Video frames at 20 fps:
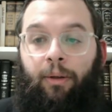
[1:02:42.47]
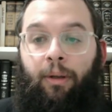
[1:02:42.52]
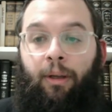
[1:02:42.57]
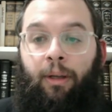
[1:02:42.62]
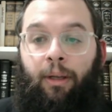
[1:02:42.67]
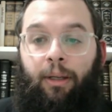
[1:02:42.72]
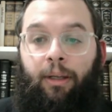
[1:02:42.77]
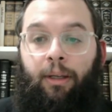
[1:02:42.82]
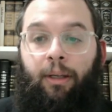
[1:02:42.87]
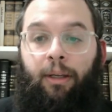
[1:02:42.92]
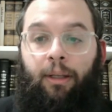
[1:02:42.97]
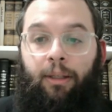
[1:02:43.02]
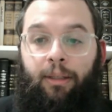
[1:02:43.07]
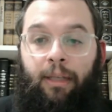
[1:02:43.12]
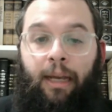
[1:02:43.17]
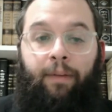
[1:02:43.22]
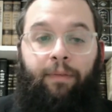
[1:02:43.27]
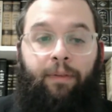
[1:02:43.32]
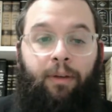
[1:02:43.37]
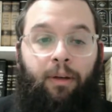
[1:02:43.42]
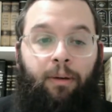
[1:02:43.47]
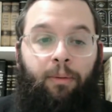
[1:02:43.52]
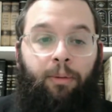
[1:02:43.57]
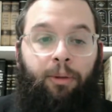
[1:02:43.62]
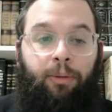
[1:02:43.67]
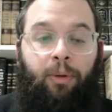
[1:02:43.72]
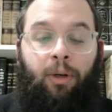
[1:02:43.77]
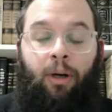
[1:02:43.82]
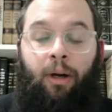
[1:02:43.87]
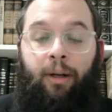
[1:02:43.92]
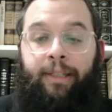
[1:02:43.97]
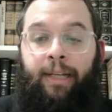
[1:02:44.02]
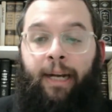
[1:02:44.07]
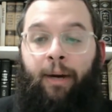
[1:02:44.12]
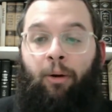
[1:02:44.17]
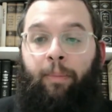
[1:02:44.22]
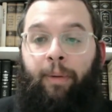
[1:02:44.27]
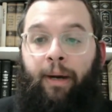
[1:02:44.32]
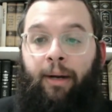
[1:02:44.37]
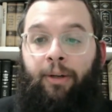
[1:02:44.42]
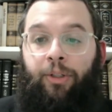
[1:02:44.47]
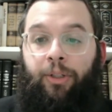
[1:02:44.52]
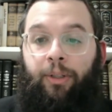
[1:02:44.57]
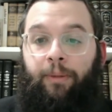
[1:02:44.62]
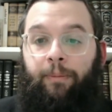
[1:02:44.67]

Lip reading: dafka with regard to our parsha.